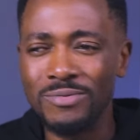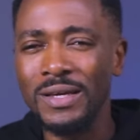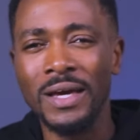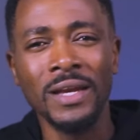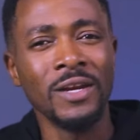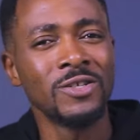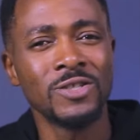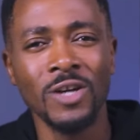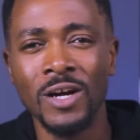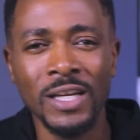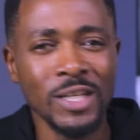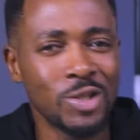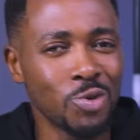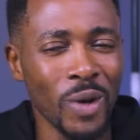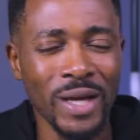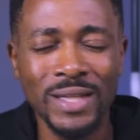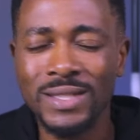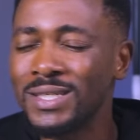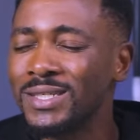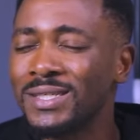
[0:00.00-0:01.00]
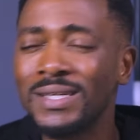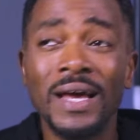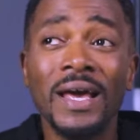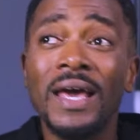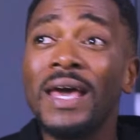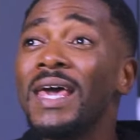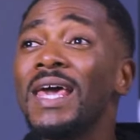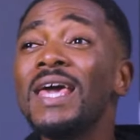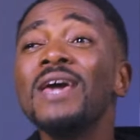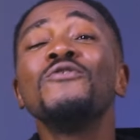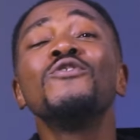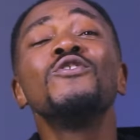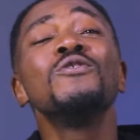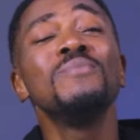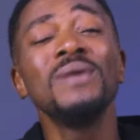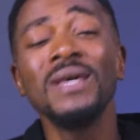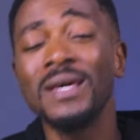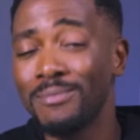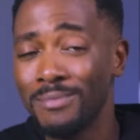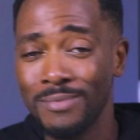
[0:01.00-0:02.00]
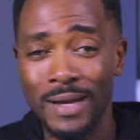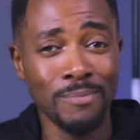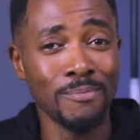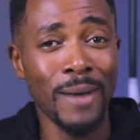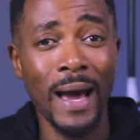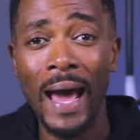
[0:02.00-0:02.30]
in his early 20s. Even me,